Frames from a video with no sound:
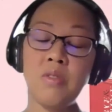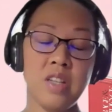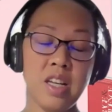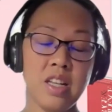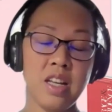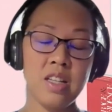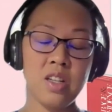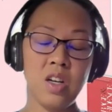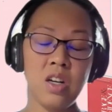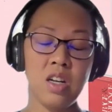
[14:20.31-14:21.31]
secondhand
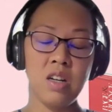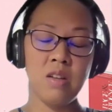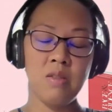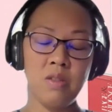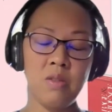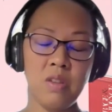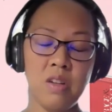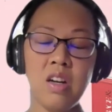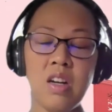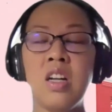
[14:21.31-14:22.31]
own
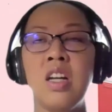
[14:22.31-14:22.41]
car.